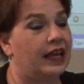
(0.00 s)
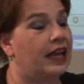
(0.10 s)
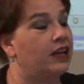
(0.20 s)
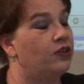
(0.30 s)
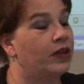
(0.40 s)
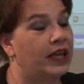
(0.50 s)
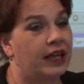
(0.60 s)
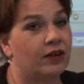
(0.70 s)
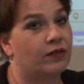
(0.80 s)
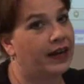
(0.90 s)
And you
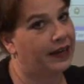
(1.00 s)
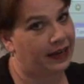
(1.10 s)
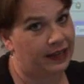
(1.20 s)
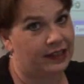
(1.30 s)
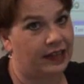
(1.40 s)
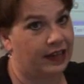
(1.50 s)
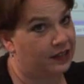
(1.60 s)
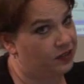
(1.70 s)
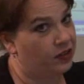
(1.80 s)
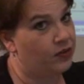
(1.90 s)
can't write anything
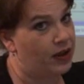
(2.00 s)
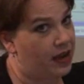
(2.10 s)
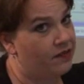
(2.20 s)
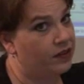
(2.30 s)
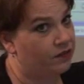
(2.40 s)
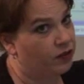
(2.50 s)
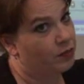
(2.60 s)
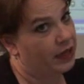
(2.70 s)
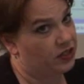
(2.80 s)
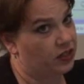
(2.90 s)
until you have
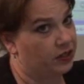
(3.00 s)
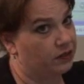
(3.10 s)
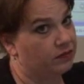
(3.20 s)
information,